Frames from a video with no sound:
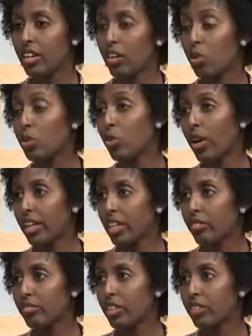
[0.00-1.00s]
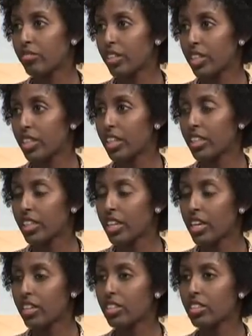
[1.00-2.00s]
although I left at very young
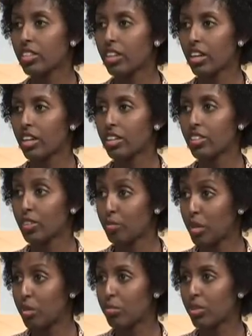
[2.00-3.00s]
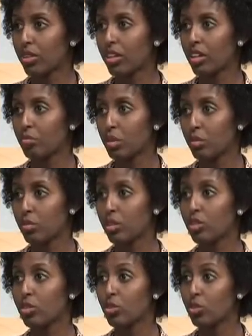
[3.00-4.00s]
age, I remember that
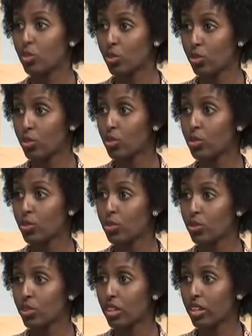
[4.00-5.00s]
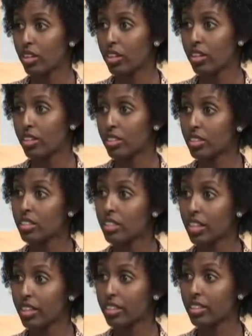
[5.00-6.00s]
people used to use uh, skin
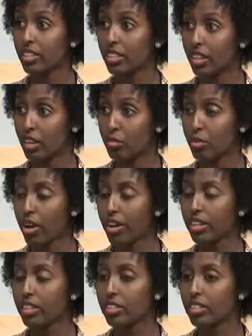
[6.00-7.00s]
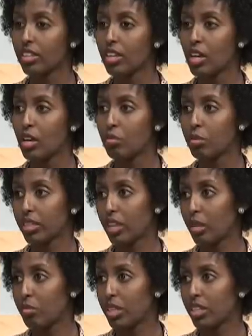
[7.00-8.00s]
lighting uh, products. But
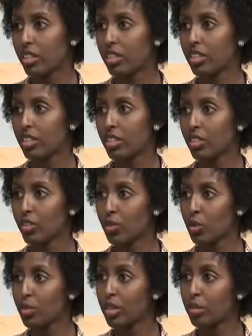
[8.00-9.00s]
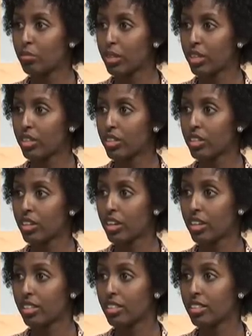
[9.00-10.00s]
coming here and growing up here,
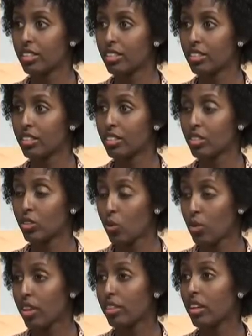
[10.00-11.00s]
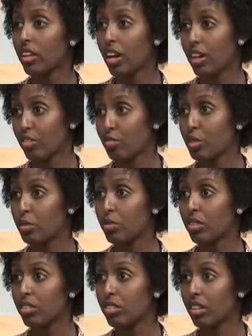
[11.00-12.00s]
I saw that a lot of
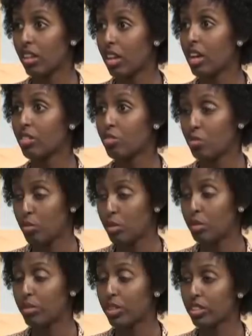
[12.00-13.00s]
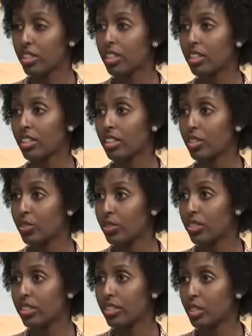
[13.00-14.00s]
people, a lot of women particularly
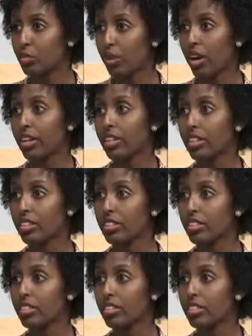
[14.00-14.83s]
using these products